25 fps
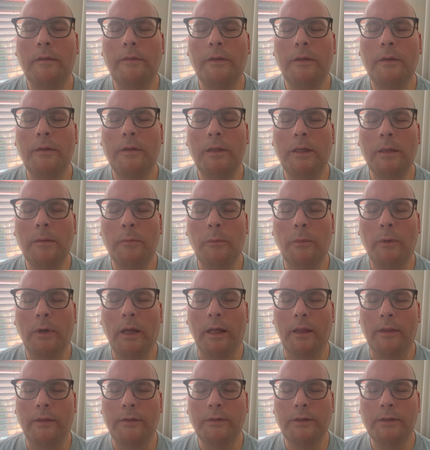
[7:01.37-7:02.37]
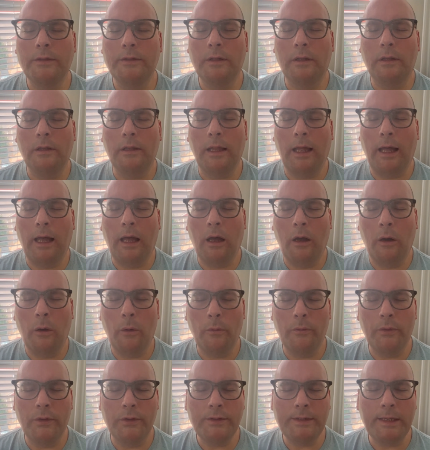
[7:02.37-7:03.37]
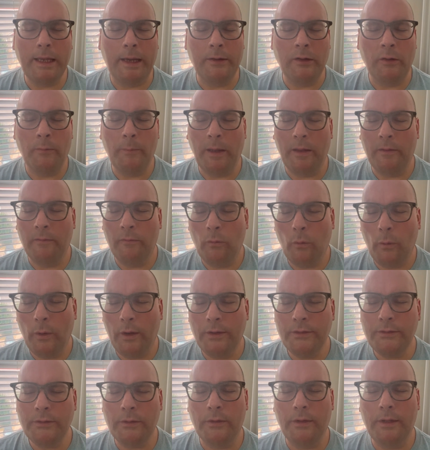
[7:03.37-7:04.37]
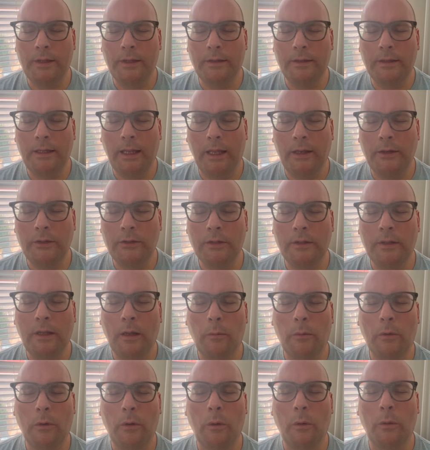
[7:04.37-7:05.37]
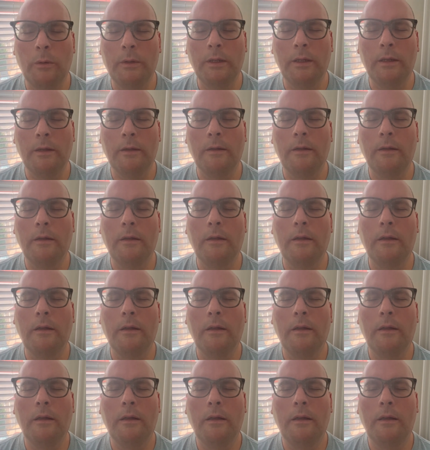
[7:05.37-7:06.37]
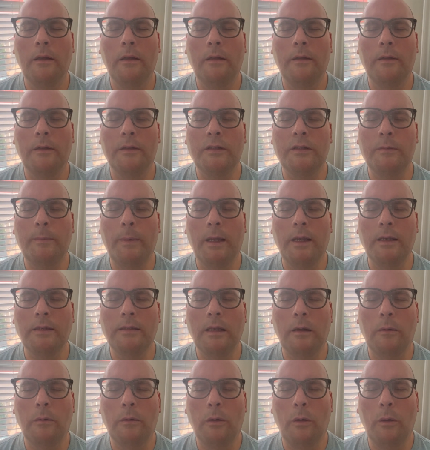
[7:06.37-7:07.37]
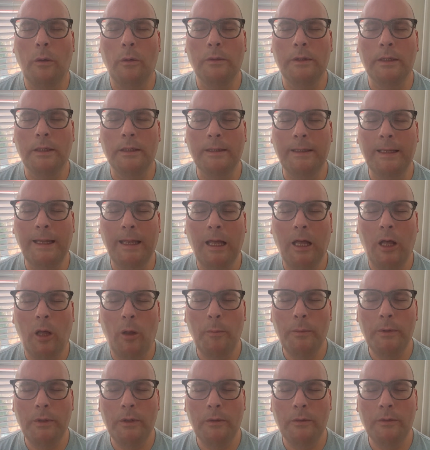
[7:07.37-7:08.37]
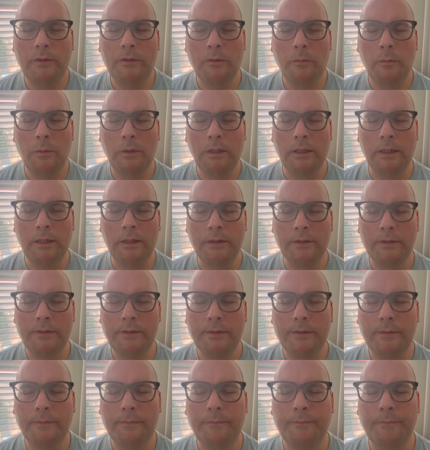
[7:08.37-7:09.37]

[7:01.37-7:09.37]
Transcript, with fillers: few deep breaths. Just allow the sound of my voice or the intention that we're holding, the space that we're holding, to help you to release.